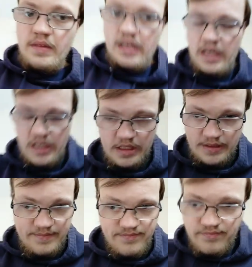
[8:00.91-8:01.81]

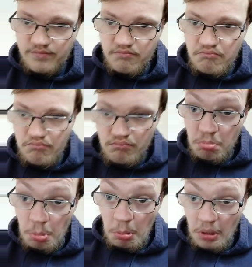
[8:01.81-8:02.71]
Um,
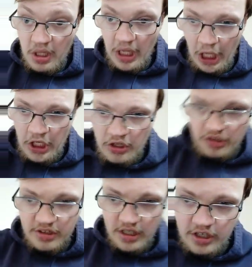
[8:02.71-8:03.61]
another
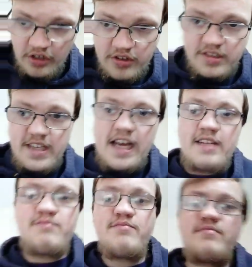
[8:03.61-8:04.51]
another
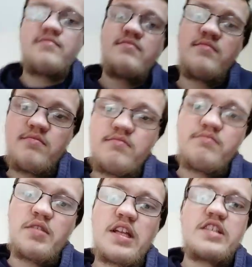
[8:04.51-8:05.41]
time,
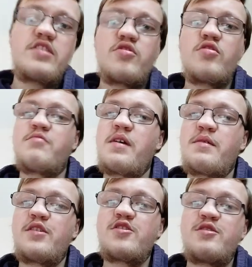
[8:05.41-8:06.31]
but that's the tour of my
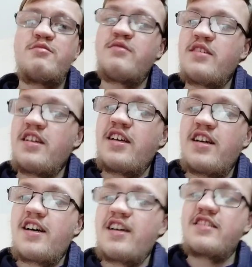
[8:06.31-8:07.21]
bedroom.
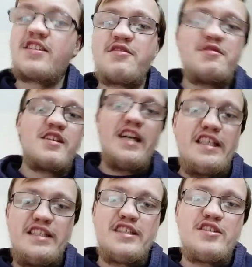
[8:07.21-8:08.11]
I'll give you
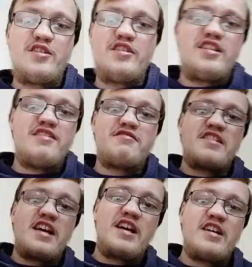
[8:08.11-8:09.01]
guys a tour of the
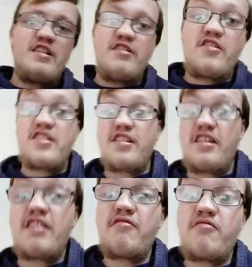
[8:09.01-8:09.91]
how the rest of
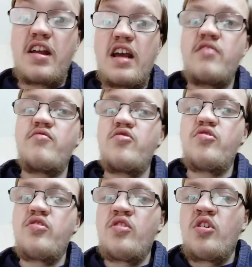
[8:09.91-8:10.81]
that how,
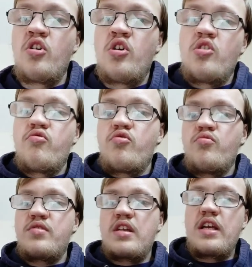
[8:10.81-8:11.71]

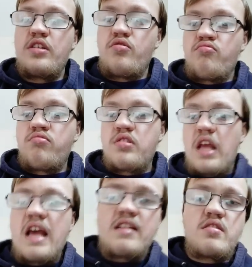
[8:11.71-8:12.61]
rooms that I use
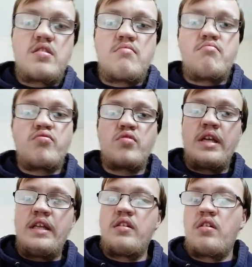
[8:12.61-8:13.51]
at some
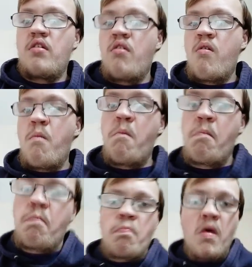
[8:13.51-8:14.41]
point. Um,
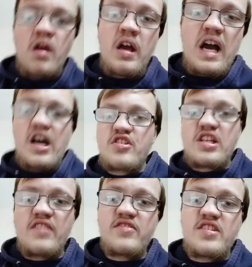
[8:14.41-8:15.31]
I just
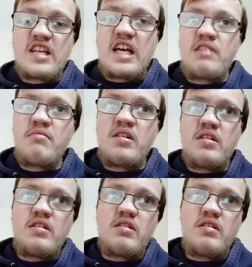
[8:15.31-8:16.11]
have to time it.